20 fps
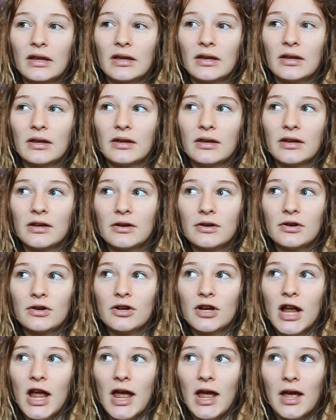
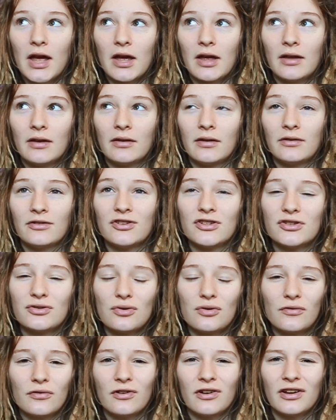year and
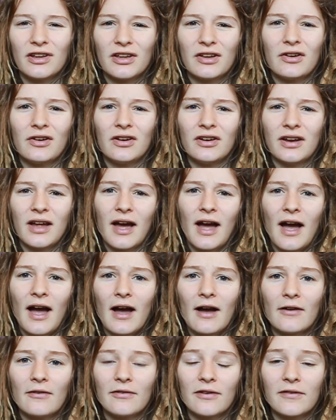just over a year and a
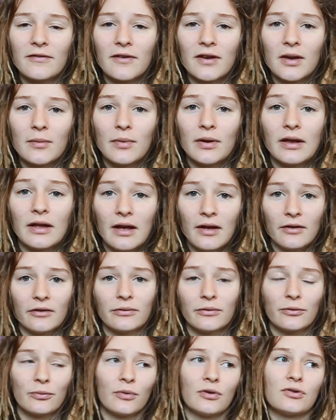half, if anybody
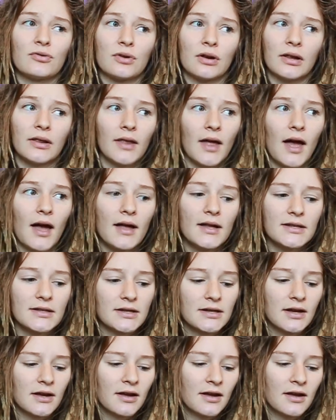else is wondering that.